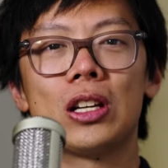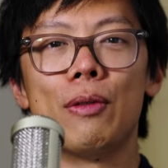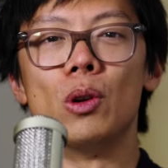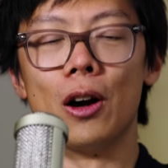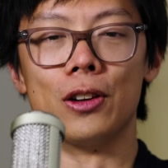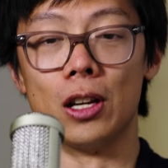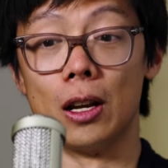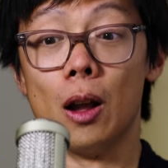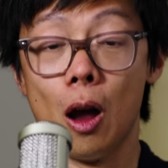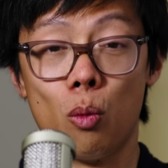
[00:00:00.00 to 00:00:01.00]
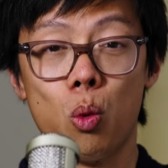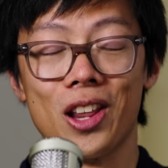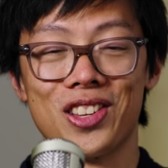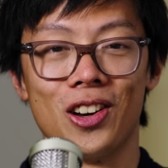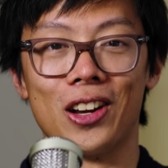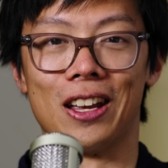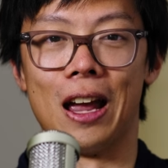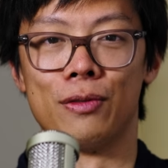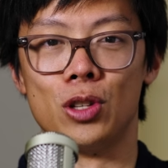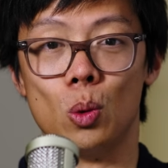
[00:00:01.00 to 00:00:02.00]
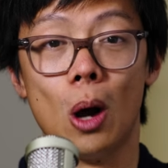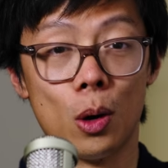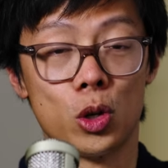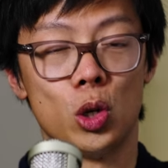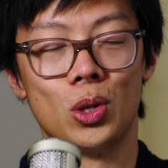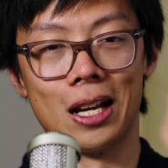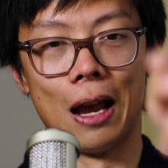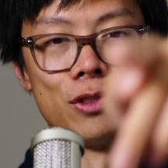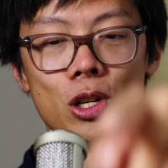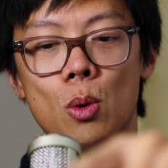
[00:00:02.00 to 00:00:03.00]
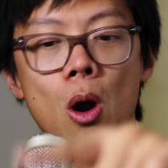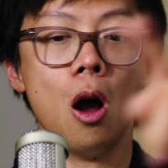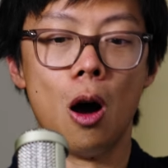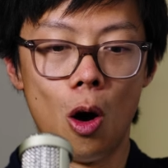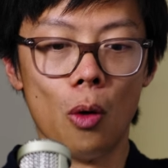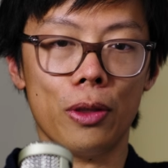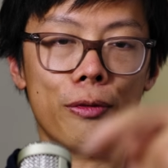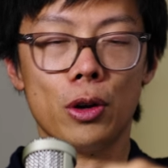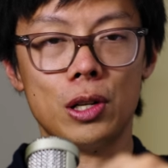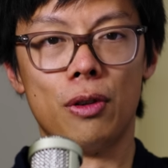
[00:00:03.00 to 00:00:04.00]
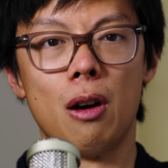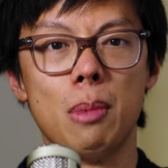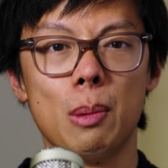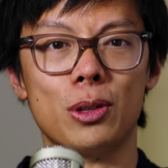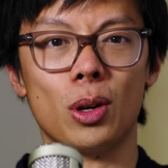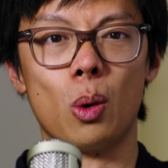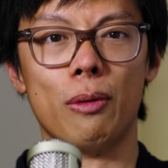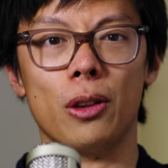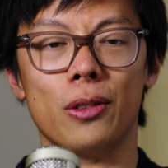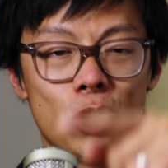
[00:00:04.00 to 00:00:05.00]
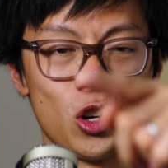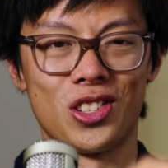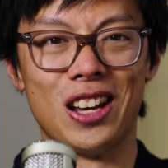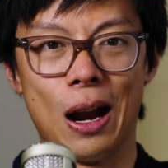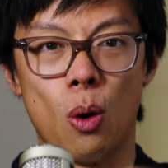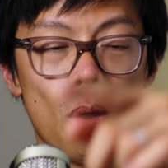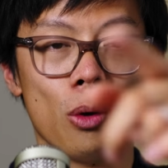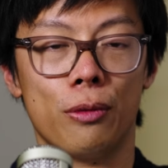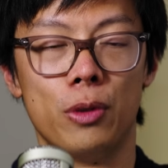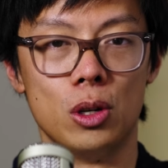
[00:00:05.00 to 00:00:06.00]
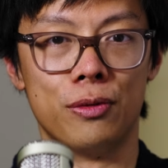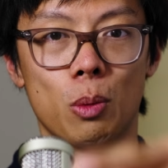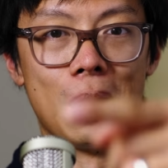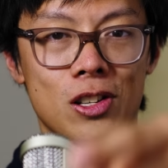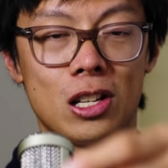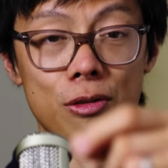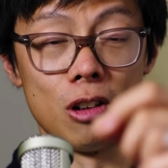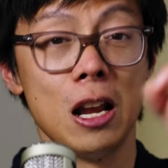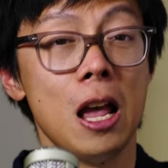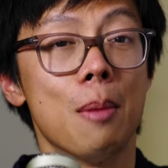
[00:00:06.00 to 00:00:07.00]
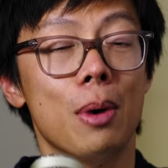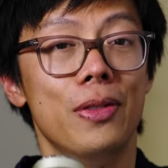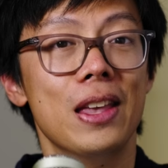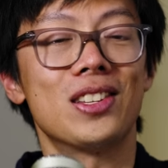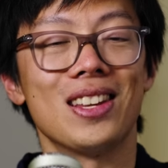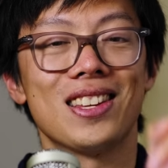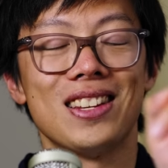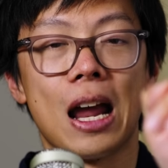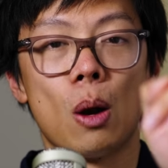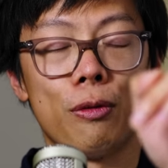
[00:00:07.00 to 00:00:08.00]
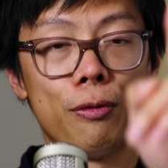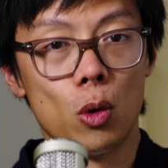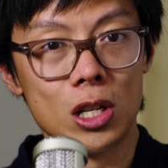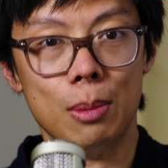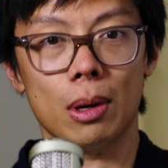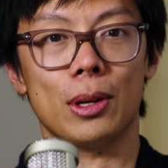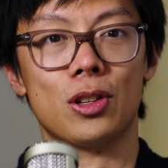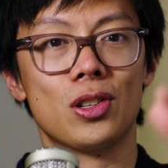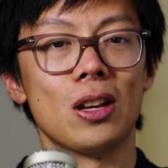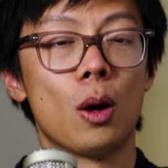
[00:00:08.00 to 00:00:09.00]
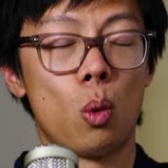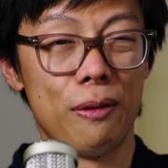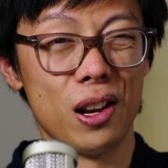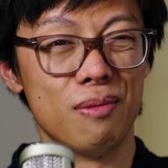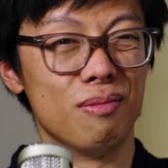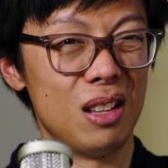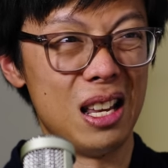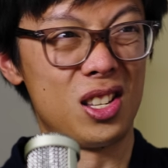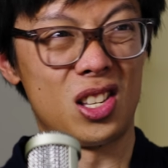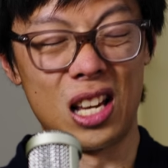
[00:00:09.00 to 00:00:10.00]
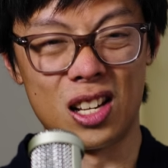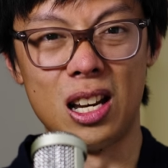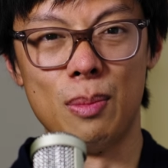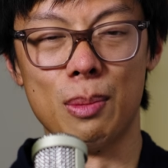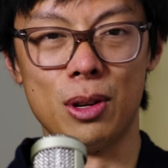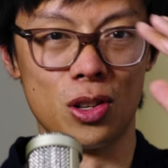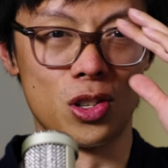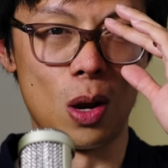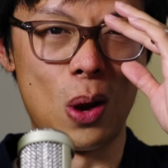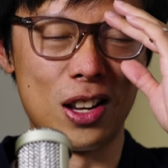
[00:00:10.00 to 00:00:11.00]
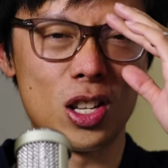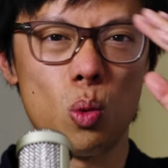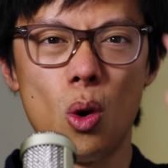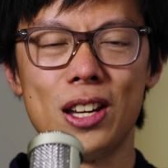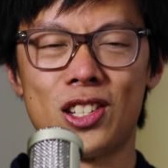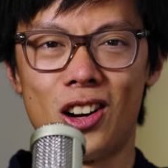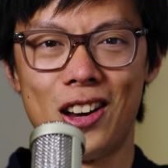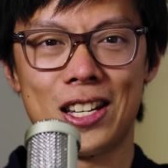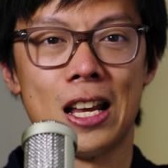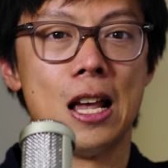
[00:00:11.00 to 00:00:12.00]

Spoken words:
to give you an idea of what it's like at f2. I was shooting at f2 on the 35mm equivalent just now on the Fujifilm X-T3, but this is now 40mm. Equivalent is 60mm, so it's quite tight.